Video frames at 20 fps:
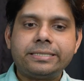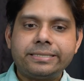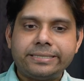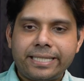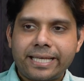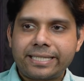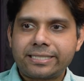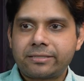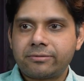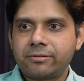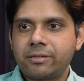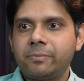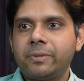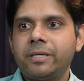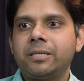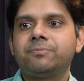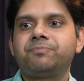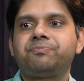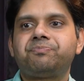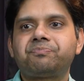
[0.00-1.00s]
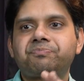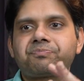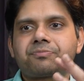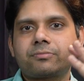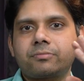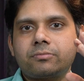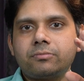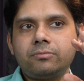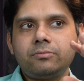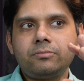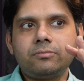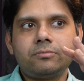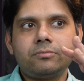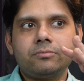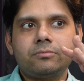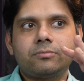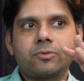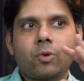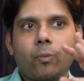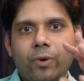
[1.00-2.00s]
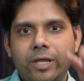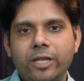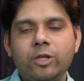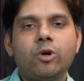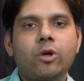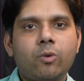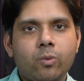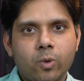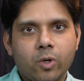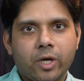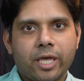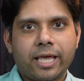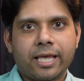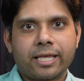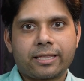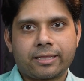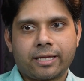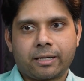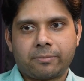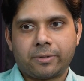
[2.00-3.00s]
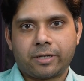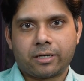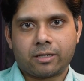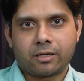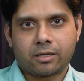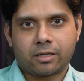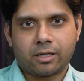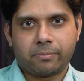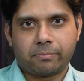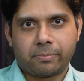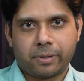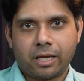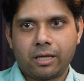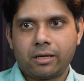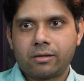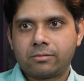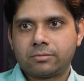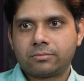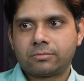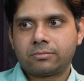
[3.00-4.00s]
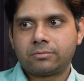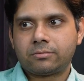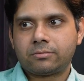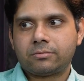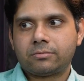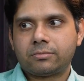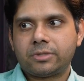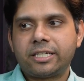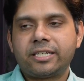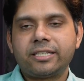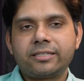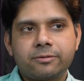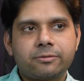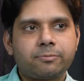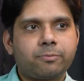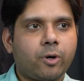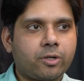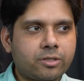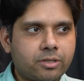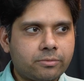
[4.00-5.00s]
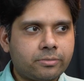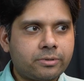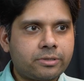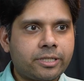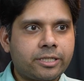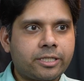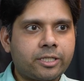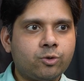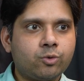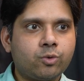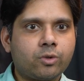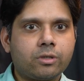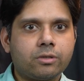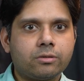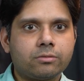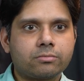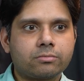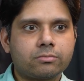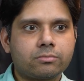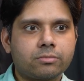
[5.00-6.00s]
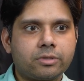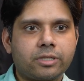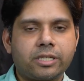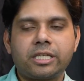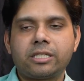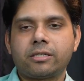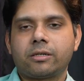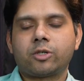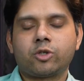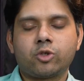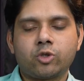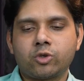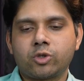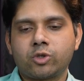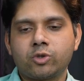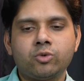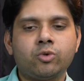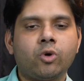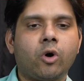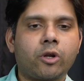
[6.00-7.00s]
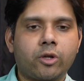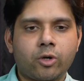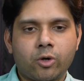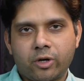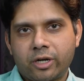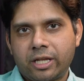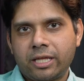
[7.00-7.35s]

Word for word: Next will be when you are working in that particular company, it is possible that you or your